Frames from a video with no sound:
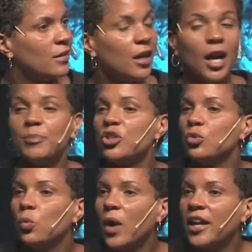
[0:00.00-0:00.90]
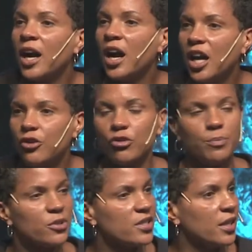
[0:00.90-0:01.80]
up to 100%
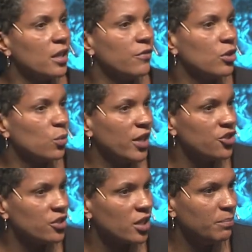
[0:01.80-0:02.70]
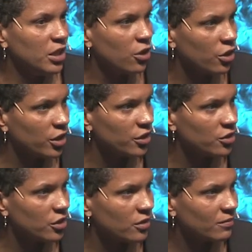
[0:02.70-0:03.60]
of your wages can be garnished